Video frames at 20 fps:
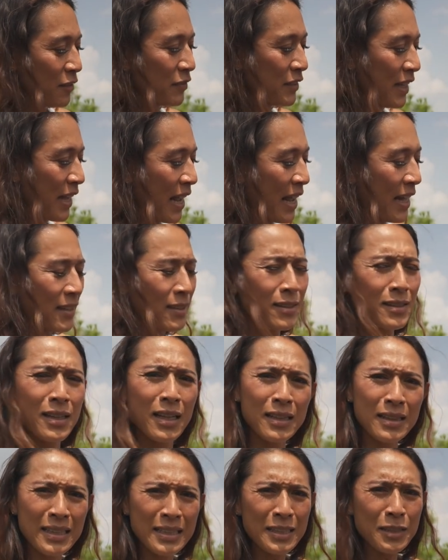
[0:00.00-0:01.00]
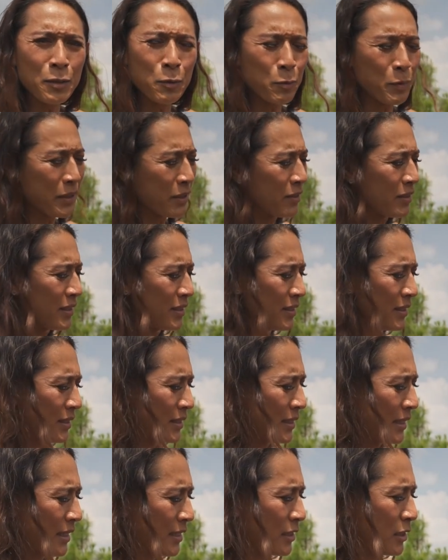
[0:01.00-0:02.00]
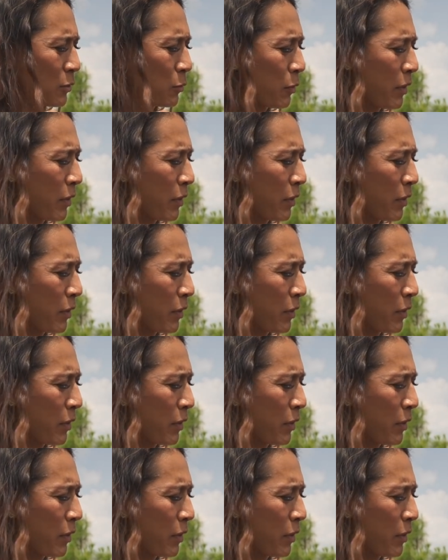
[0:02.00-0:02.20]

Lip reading: of the handle a little weird in a sense